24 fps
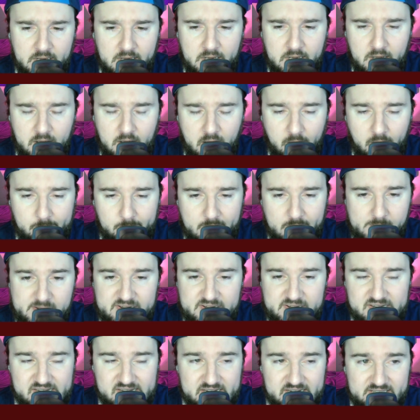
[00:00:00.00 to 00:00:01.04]
Maybe
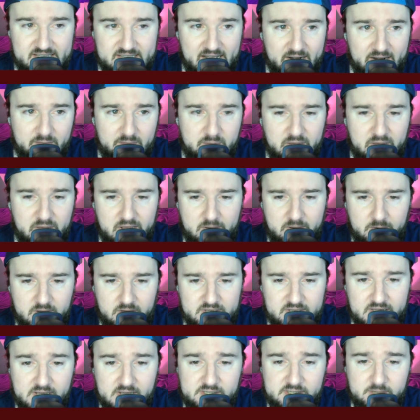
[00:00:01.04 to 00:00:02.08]
tease that a bit
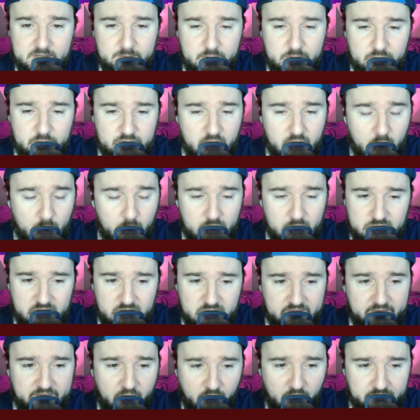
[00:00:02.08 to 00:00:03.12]
because SMU is always
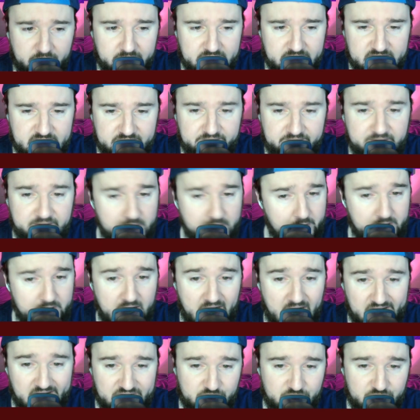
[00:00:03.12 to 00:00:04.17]
involved in some very high
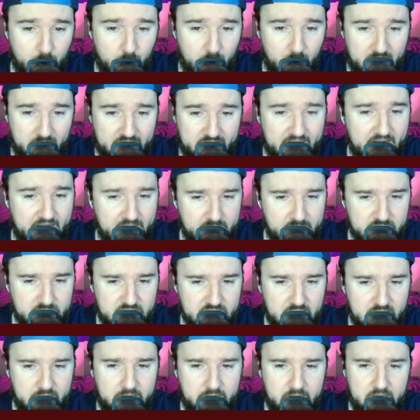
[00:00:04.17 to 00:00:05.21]
scoring games.
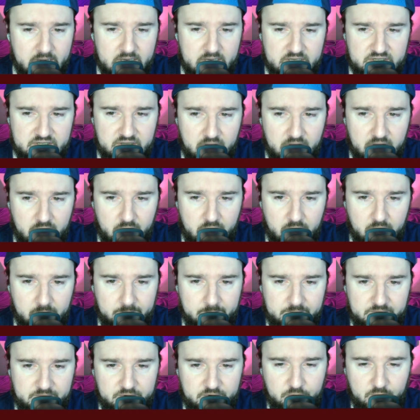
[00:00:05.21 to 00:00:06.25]
So
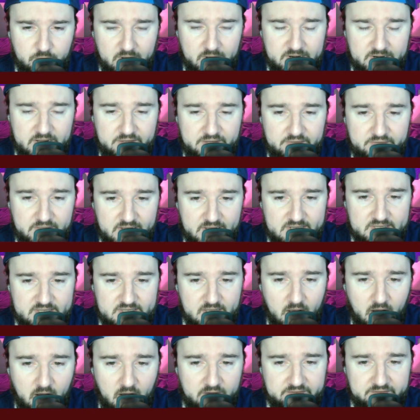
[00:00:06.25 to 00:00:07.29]
Tulane definitely has the
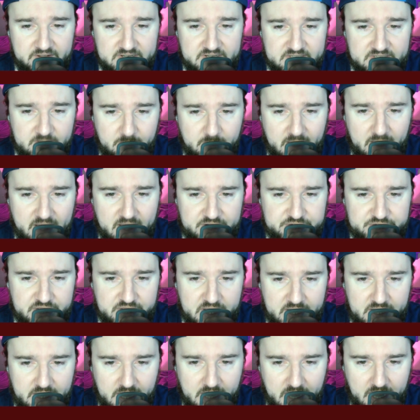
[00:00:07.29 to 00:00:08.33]
offense to match
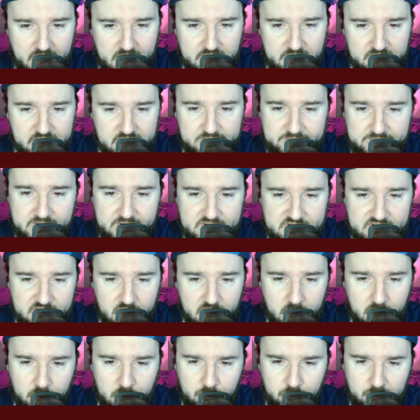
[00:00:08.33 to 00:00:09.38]
that and the defense to
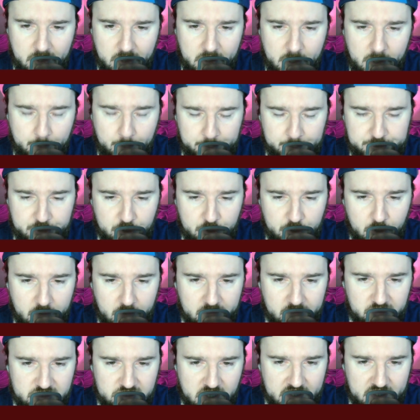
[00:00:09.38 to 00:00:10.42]
create a couple turnovers
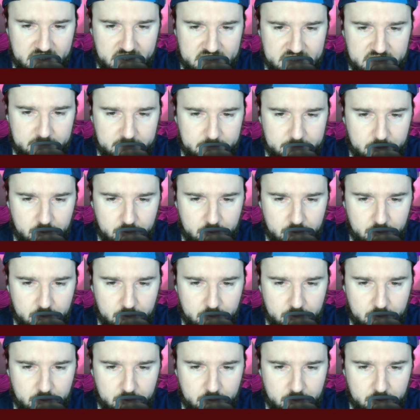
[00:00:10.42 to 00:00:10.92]
on SMU.